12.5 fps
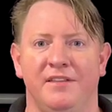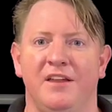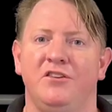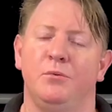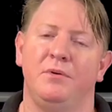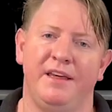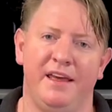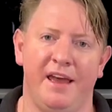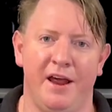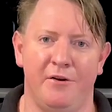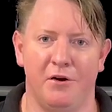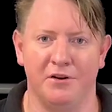that you will
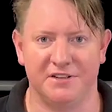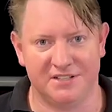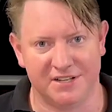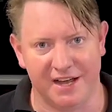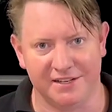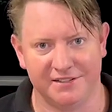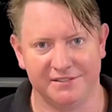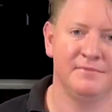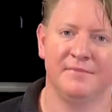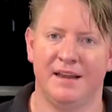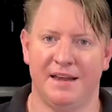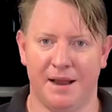hear on site.
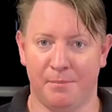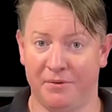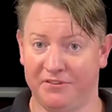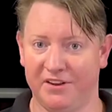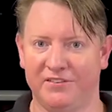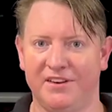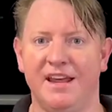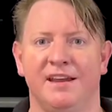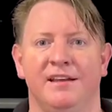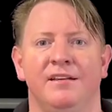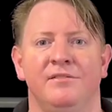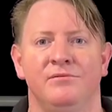Number
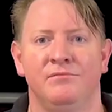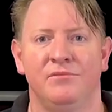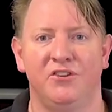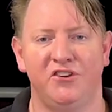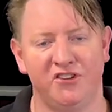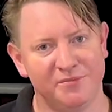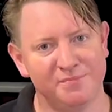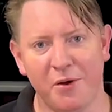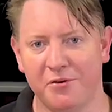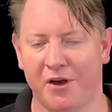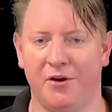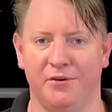16,
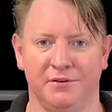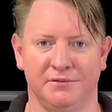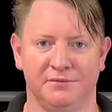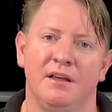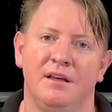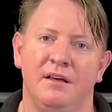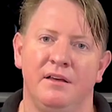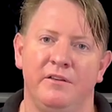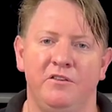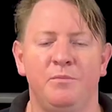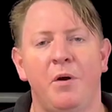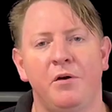Smoko.
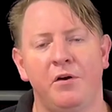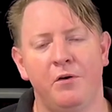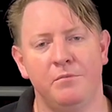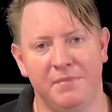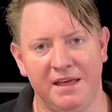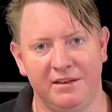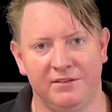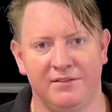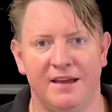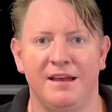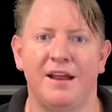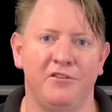Smoko
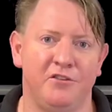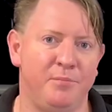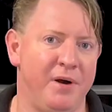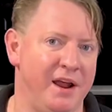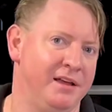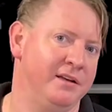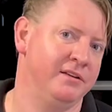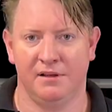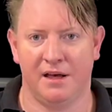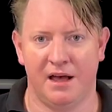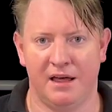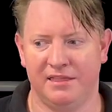means lunch break.
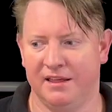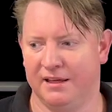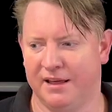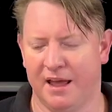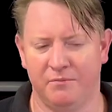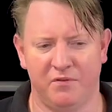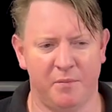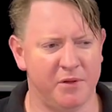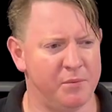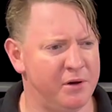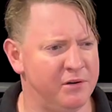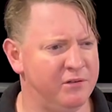I think it came from the
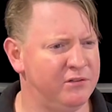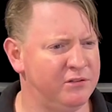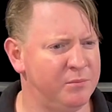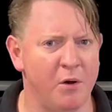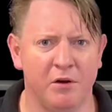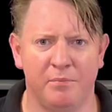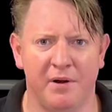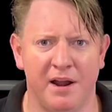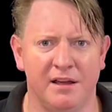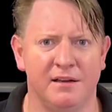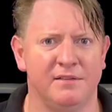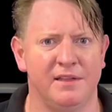word smoke break,
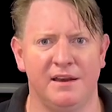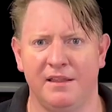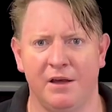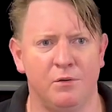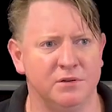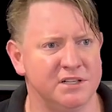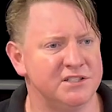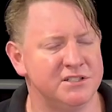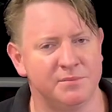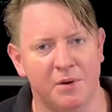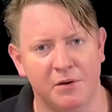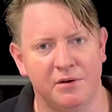then they called it
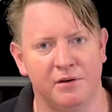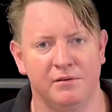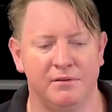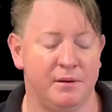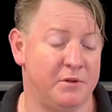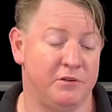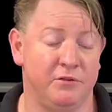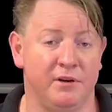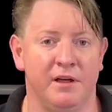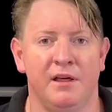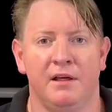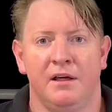Smoko, I'm not sure.
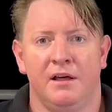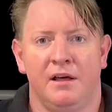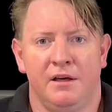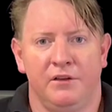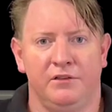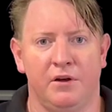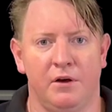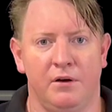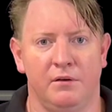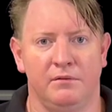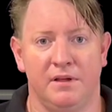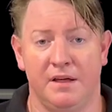
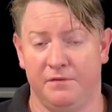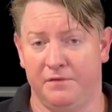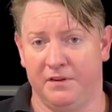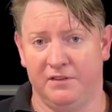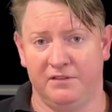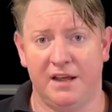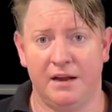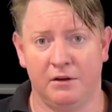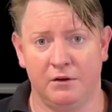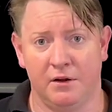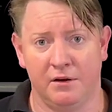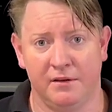So if it's 10
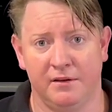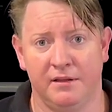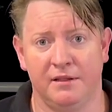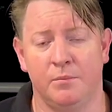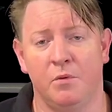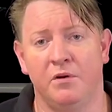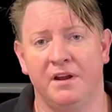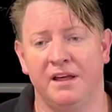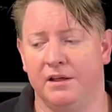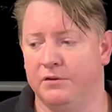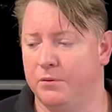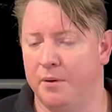o'clock in the morning
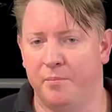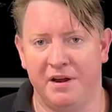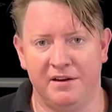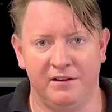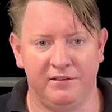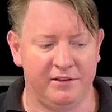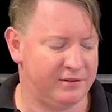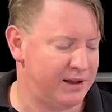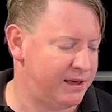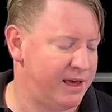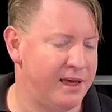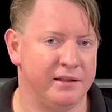and your apprentice is like,
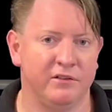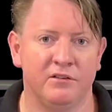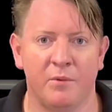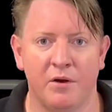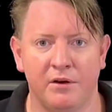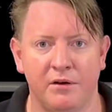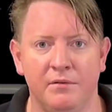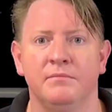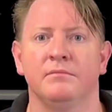hey, it's Smoko,